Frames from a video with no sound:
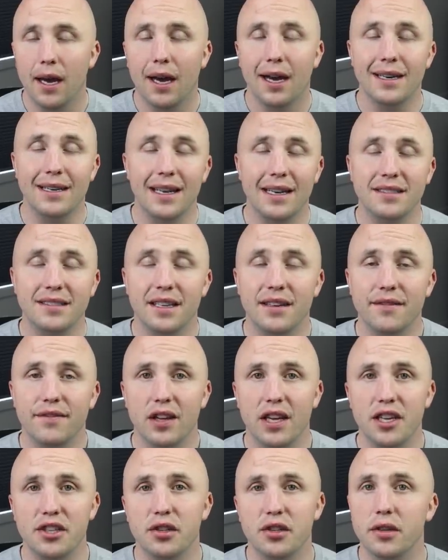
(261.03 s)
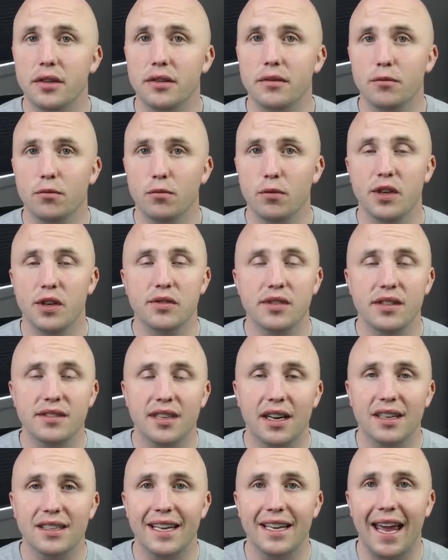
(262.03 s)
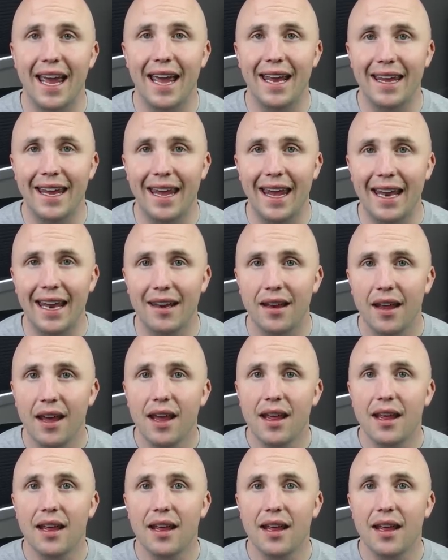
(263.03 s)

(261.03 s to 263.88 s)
unless inflation rears its ugly head again,